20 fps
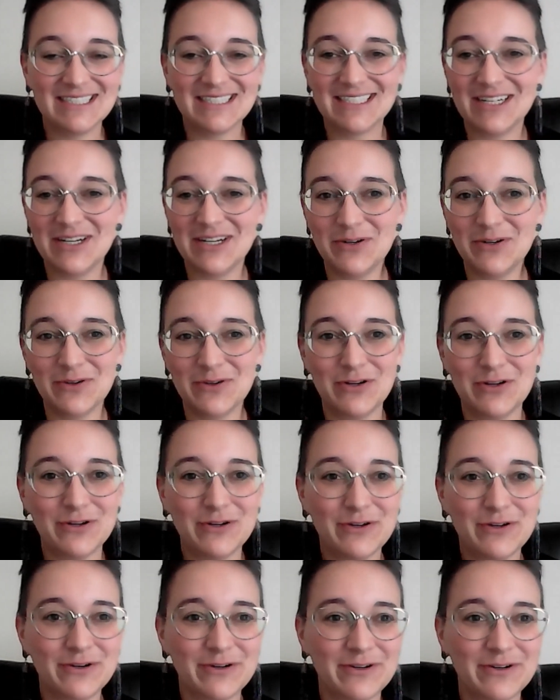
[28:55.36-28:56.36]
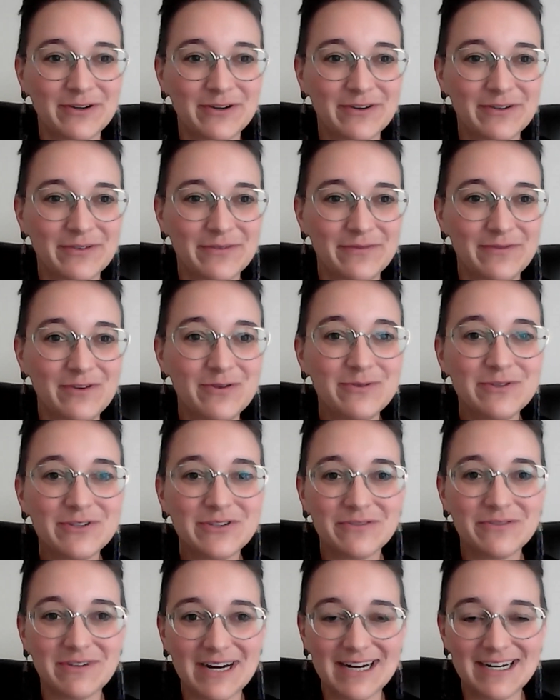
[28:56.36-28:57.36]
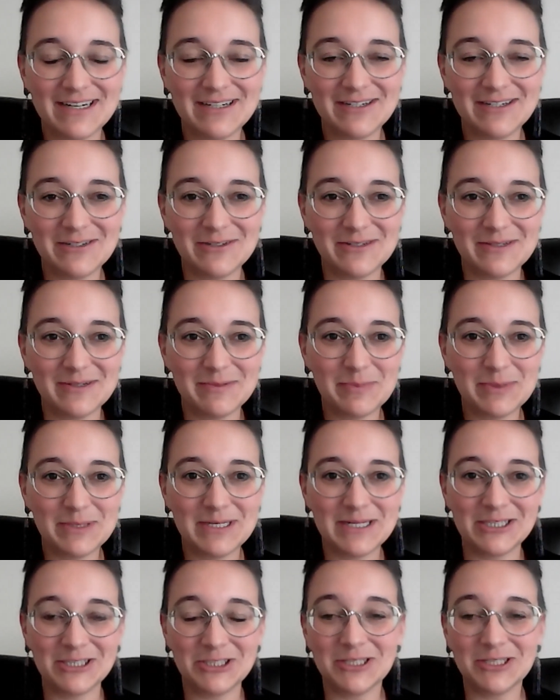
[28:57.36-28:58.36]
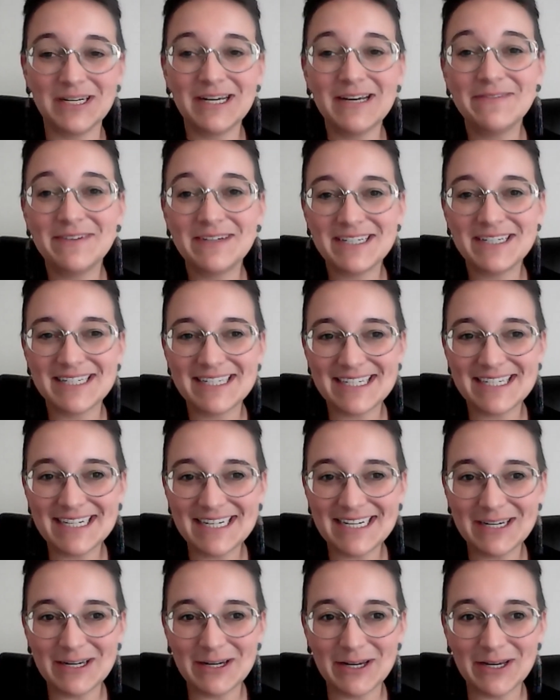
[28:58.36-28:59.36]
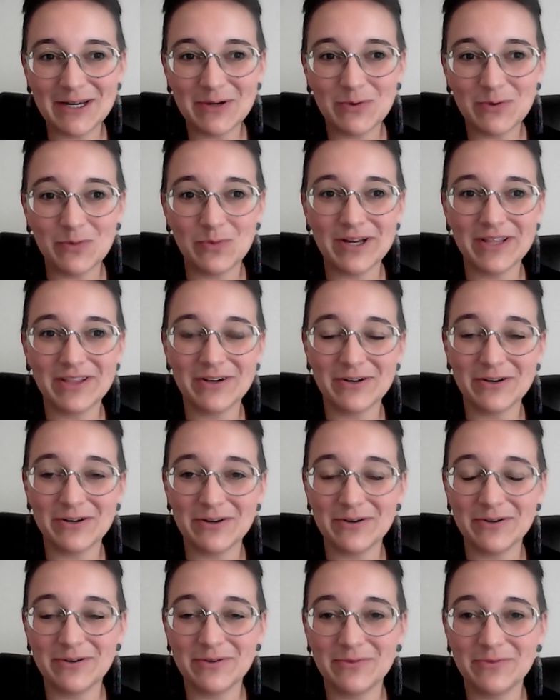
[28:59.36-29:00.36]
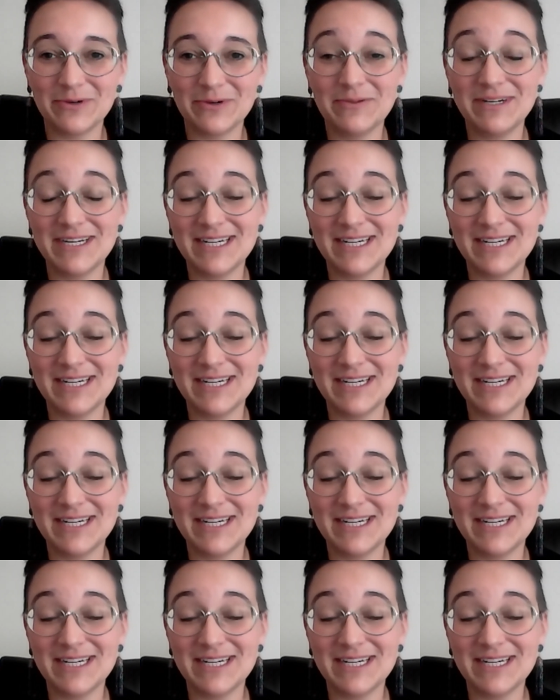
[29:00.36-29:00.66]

your views around potential efficacy, whether we would